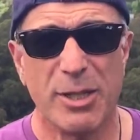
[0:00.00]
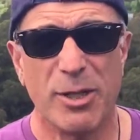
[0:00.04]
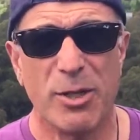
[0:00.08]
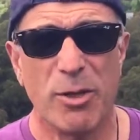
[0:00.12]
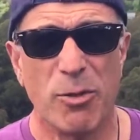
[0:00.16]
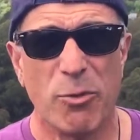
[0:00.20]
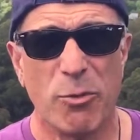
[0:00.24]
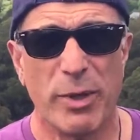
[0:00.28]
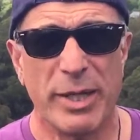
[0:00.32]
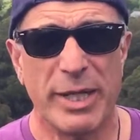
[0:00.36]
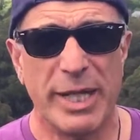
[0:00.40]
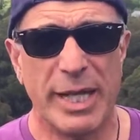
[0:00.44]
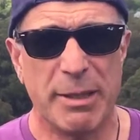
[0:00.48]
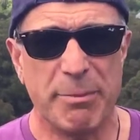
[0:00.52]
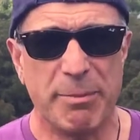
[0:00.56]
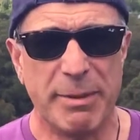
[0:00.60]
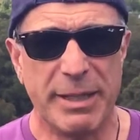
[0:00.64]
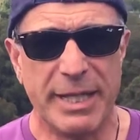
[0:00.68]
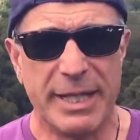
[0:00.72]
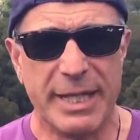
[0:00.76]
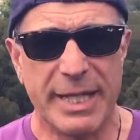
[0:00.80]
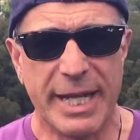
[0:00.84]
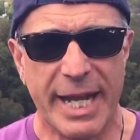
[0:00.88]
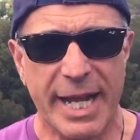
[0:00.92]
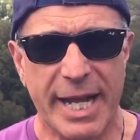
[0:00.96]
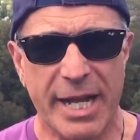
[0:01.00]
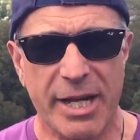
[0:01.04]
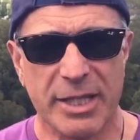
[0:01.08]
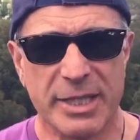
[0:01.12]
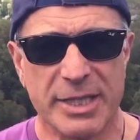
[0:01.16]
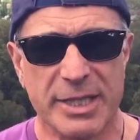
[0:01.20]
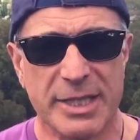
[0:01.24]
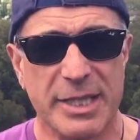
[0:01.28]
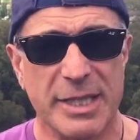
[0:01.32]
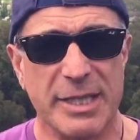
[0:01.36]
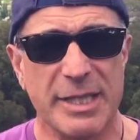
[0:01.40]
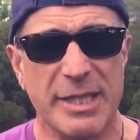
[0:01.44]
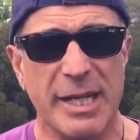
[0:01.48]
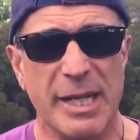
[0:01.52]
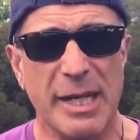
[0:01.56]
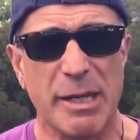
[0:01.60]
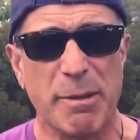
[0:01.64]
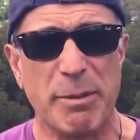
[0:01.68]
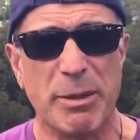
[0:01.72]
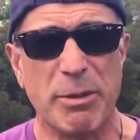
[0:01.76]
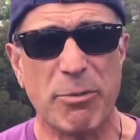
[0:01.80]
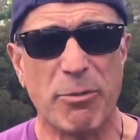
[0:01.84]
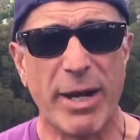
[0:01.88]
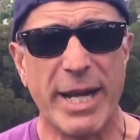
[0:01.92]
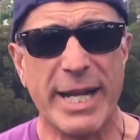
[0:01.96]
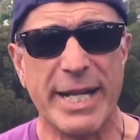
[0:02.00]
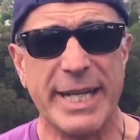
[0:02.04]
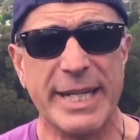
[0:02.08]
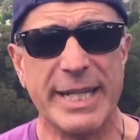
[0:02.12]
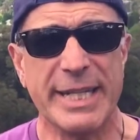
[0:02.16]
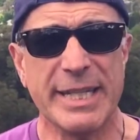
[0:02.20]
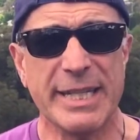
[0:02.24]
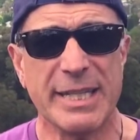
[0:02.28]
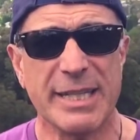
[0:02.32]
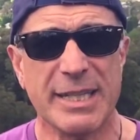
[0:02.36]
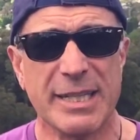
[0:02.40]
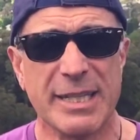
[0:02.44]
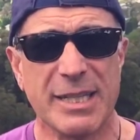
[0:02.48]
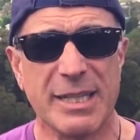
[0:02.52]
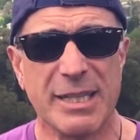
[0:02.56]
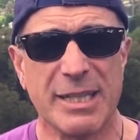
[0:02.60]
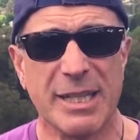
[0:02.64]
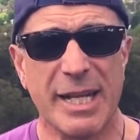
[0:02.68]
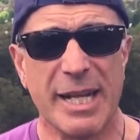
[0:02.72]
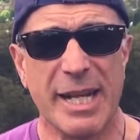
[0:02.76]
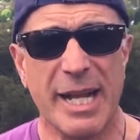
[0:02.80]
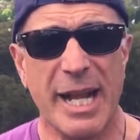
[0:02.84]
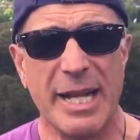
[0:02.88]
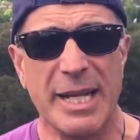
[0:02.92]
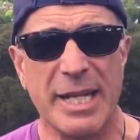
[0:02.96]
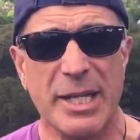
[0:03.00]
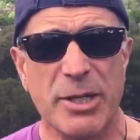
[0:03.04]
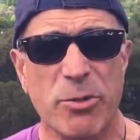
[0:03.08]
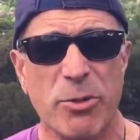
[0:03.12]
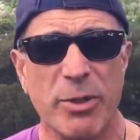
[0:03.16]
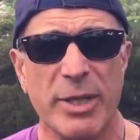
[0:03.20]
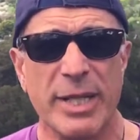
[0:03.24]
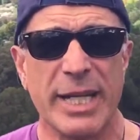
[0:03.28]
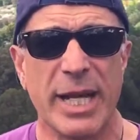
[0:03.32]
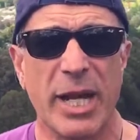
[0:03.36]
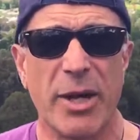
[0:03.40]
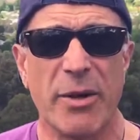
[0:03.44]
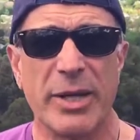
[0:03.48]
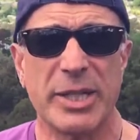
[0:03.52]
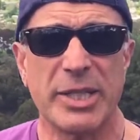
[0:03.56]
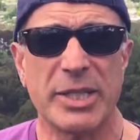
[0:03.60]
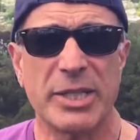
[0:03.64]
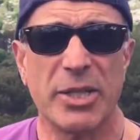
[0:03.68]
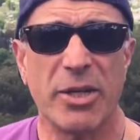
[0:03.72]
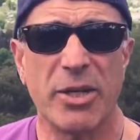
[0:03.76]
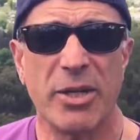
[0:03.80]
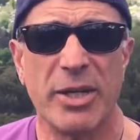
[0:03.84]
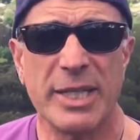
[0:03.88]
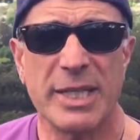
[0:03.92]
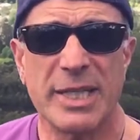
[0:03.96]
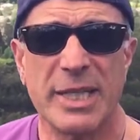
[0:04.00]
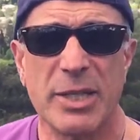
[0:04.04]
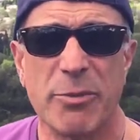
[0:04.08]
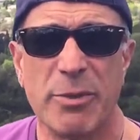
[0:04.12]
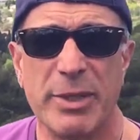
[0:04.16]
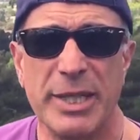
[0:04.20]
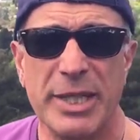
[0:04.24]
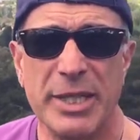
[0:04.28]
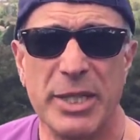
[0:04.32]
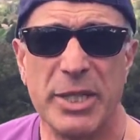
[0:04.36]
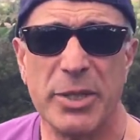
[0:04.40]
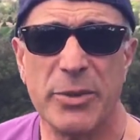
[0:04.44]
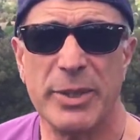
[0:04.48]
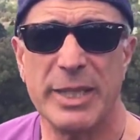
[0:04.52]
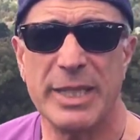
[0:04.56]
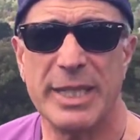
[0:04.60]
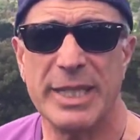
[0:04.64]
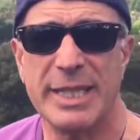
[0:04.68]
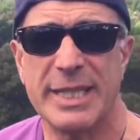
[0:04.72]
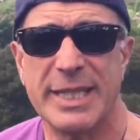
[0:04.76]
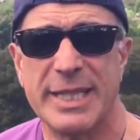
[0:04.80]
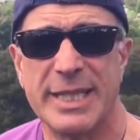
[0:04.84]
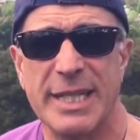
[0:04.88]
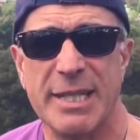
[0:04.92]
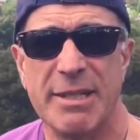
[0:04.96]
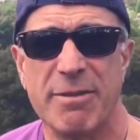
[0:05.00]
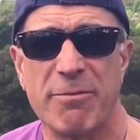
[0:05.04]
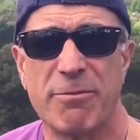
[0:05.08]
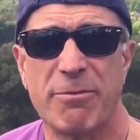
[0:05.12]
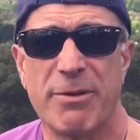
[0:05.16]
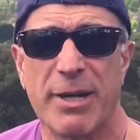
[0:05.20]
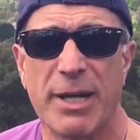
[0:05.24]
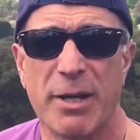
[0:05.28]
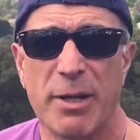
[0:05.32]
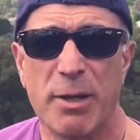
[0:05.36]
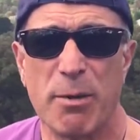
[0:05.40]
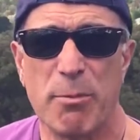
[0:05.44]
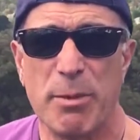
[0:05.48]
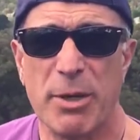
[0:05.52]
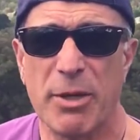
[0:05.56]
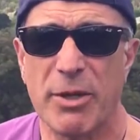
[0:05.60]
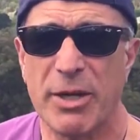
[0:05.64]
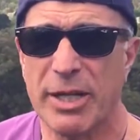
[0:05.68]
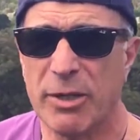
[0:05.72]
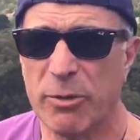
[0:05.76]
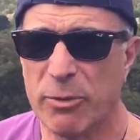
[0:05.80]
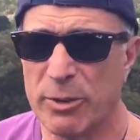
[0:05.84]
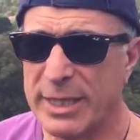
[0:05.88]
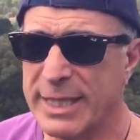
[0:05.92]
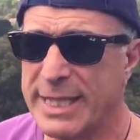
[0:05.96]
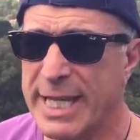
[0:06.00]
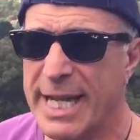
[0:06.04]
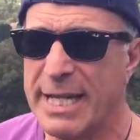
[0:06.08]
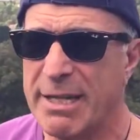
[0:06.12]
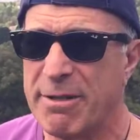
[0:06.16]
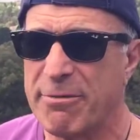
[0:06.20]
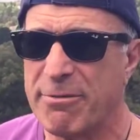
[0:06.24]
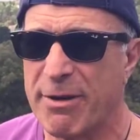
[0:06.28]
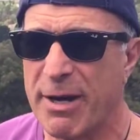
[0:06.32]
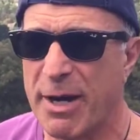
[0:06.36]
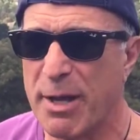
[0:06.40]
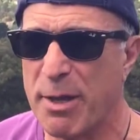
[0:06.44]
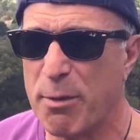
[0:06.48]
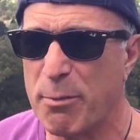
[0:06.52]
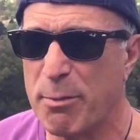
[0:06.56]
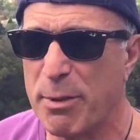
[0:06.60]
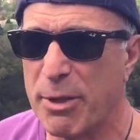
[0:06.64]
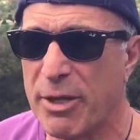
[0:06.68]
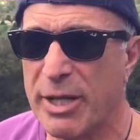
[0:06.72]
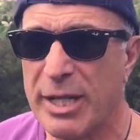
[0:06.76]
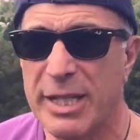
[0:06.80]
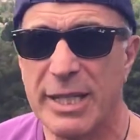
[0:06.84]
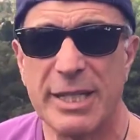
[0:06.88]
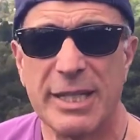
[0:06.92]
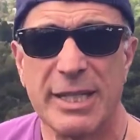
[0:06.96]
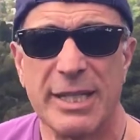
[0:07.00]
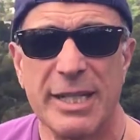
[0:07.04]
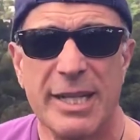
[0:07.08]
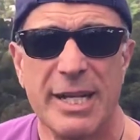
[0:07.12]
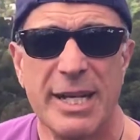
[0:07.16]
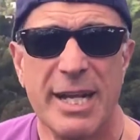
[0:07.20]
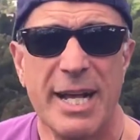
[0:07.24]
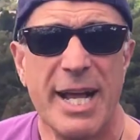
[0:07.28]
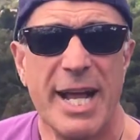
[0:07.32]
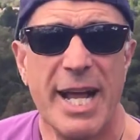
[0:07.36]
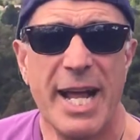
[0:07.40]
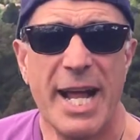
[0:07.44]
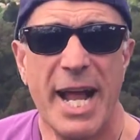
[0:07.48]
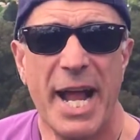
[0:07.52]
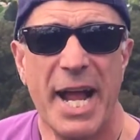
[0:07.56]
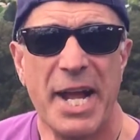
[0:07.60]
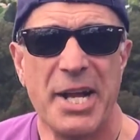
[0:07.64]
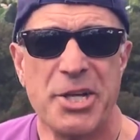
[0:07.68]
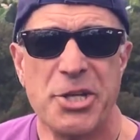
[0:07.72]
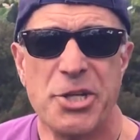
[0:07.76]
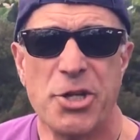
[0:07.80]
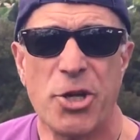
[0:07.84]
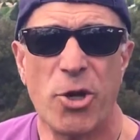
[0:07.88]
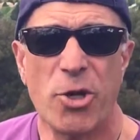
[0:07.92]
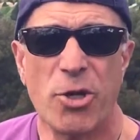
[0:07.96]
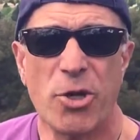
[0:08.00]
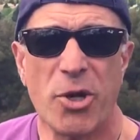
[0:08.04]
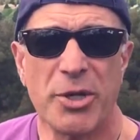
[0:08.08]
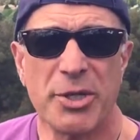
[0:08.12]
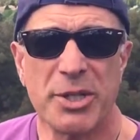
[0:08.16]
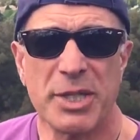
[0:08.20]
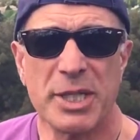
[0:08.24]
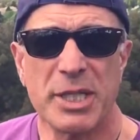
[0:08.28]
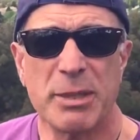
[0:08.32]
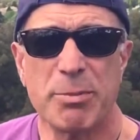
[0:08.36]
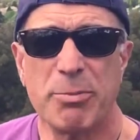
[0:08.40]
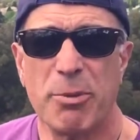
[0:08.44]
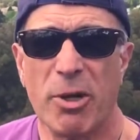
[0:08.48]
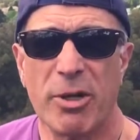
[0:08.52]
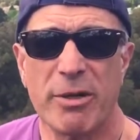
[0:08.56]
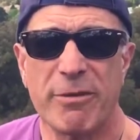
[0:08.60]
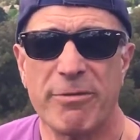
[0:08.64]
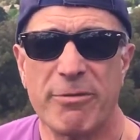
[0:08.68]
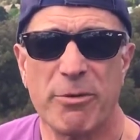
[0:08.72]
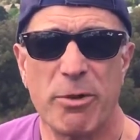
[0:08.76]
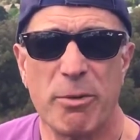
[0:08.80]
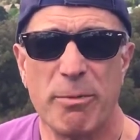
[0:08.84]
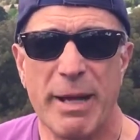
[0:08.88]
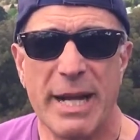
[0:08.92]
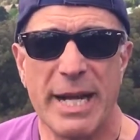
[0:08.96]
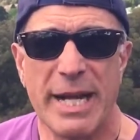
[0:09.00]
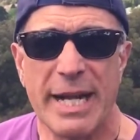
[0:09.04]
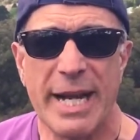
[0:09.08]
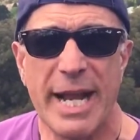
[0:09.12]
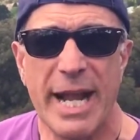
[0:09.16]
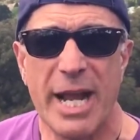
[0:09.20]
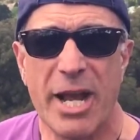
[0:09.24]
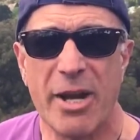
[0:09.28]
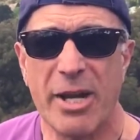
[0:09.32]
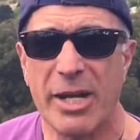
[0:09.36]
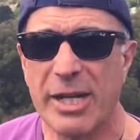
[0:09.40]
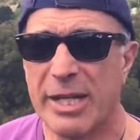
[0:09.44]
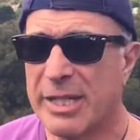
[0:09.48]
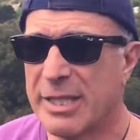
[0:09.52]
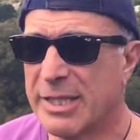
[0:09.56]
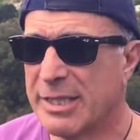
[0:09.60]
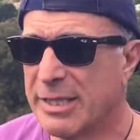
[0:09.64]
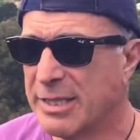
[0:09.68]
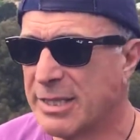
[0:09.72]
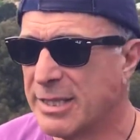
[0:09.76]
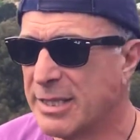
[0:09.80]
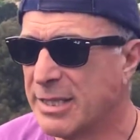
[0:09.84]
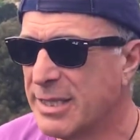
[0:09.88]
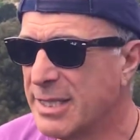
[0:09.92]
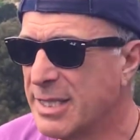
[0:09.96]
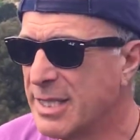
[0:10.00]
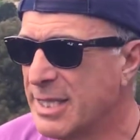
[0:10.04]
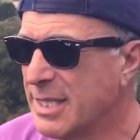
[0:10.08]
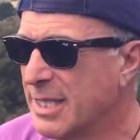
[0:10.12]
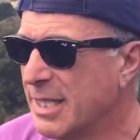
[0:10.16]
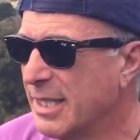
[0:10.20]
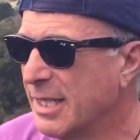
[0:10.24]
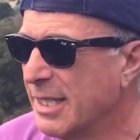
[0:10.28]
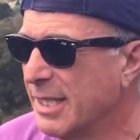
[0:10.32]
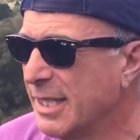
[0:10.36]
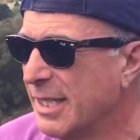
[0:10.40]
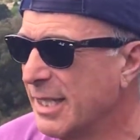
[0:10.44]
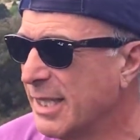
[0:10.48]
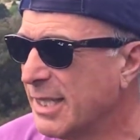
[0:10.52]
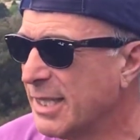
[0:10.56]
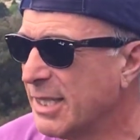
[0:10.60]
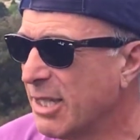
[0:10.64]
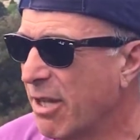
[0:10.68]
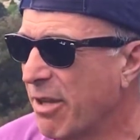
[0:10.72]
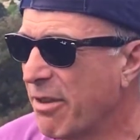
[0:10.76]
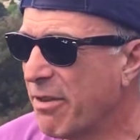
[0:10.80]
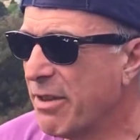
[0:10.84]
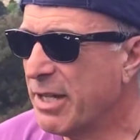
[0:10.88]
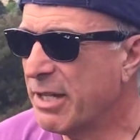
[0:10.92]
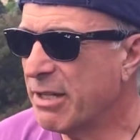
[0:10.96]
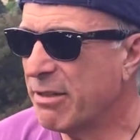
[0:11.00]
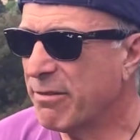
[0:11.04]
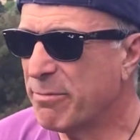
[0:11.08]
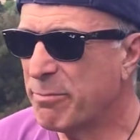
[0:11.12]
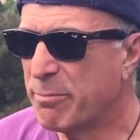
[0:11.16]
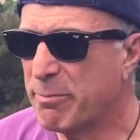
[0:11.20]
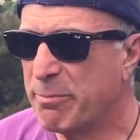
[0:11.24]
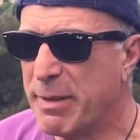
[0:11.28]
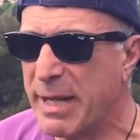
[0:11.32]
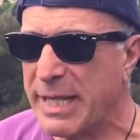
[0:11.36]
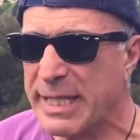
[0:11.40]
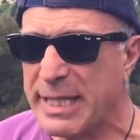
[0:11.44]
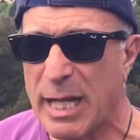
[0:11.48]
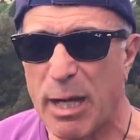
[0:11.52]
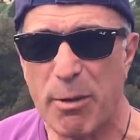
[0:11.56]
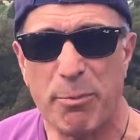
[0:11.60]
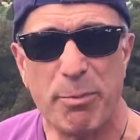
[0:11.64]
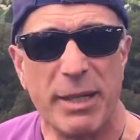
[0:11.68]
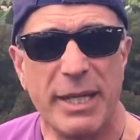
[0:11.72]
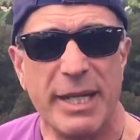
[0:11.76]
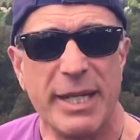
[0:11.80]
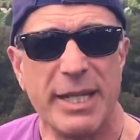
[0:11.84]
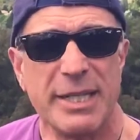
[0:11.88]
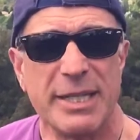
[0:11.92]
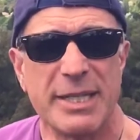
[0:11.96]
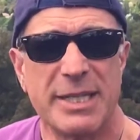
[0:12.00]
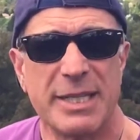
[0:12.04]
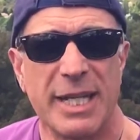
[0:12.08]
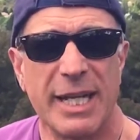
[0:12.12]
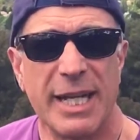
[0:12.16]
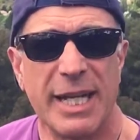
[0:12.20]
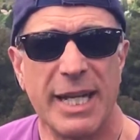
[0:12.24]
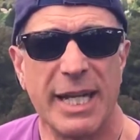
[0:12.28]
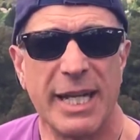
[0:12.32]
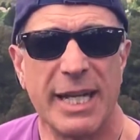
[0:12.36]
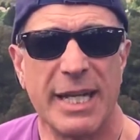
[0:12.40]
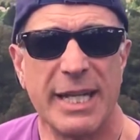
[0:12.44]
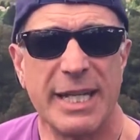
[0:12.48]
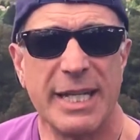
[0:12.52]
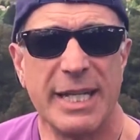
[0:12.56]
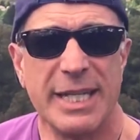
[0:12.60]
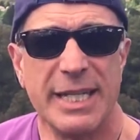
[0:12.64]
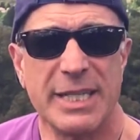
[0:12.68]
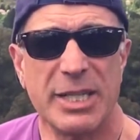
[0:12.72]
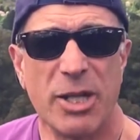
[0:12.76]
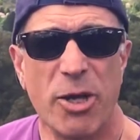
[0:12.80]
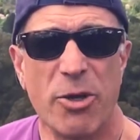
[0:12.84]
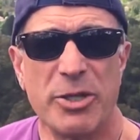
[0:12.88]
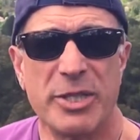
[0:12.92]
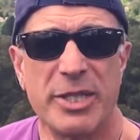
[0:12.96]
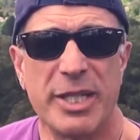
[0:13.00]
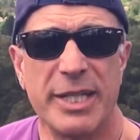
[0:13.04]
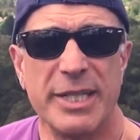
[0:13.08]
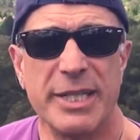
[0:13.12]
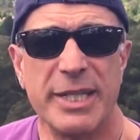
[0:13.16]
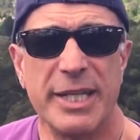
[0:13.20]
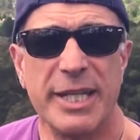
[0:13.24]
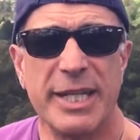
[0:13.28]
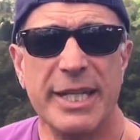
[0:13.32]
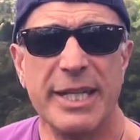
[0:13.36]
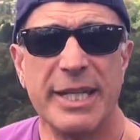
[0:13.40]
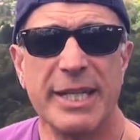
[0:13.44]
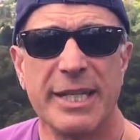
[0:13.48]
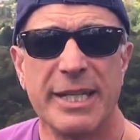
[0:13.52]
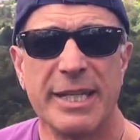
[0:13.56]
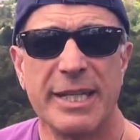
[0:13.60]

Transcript: when he'd be in the house and it'd be raining and he couldn't go outside, so what he'd do is he'd sit in front of the mirror or stand in front of the mirror and jog on the spot for about an hour. So I think I've picked up his OCD,